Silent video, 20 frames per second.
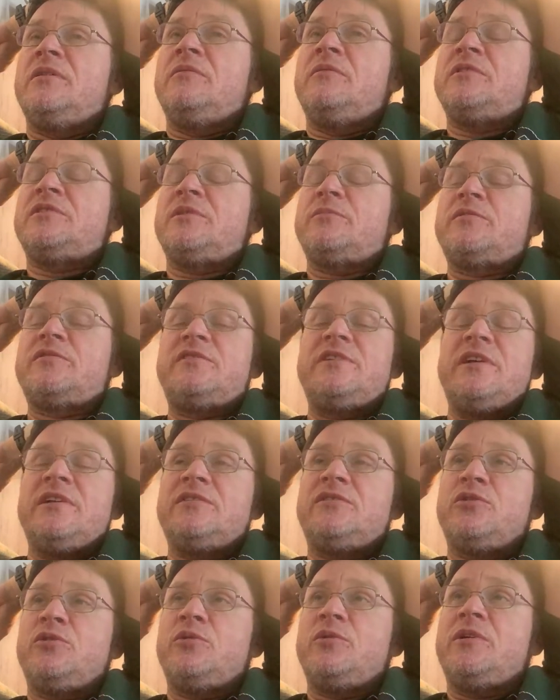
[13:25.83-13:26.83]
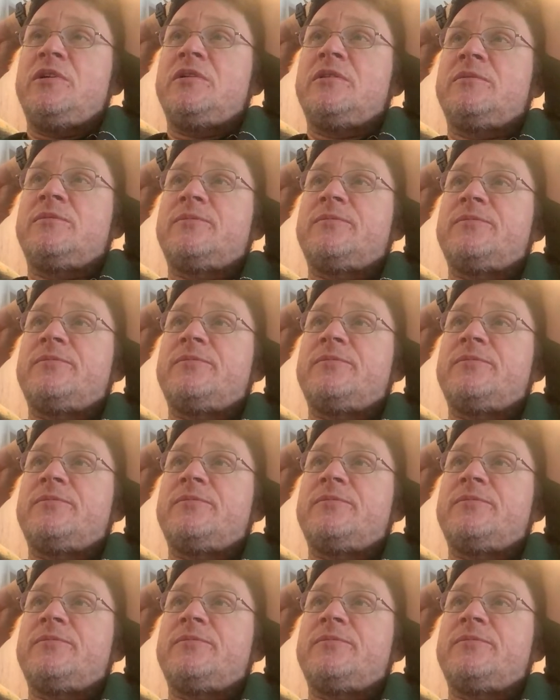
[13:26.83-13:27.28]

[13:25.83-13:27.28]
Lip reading: which I'm still doing.